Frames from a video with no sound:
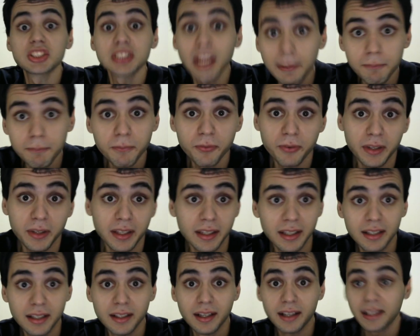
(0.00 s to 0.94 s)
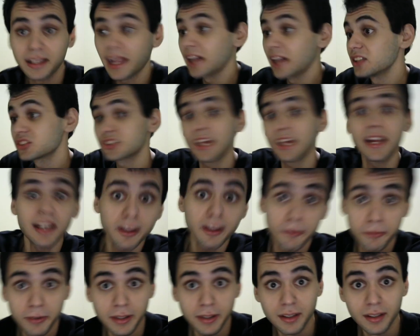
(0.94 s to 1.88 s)
something, against
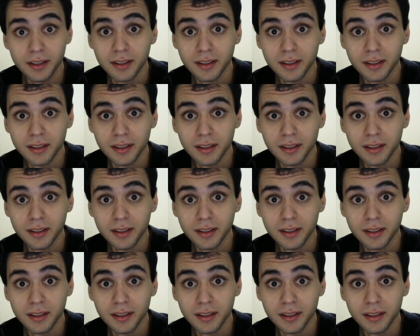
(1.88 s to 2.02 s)
anything